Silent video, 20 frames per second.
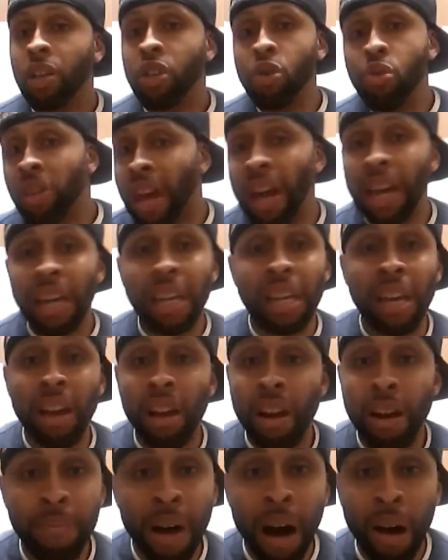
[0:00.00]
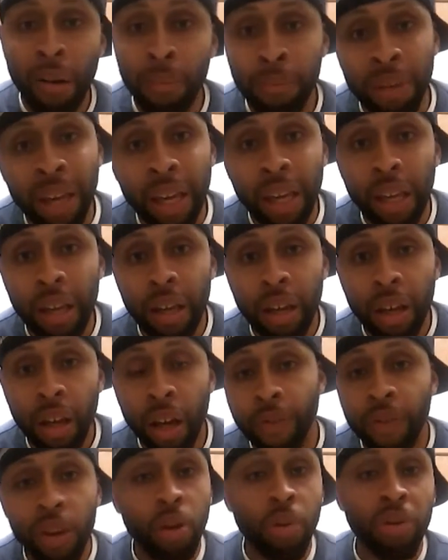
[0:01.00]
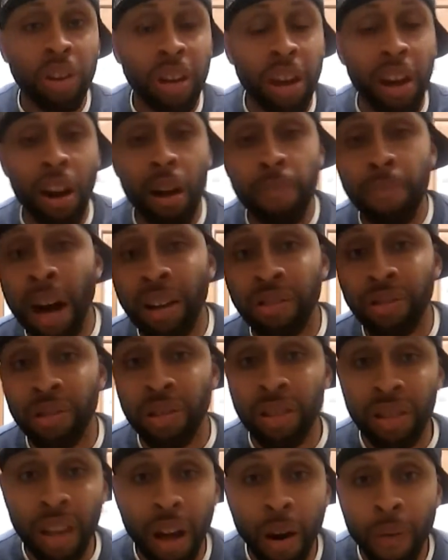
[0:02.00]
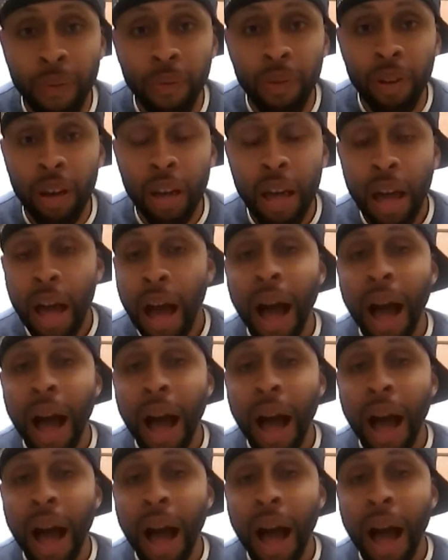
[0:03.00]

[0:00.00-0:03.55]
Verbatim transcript: You can't care about me if you don't care about yourself.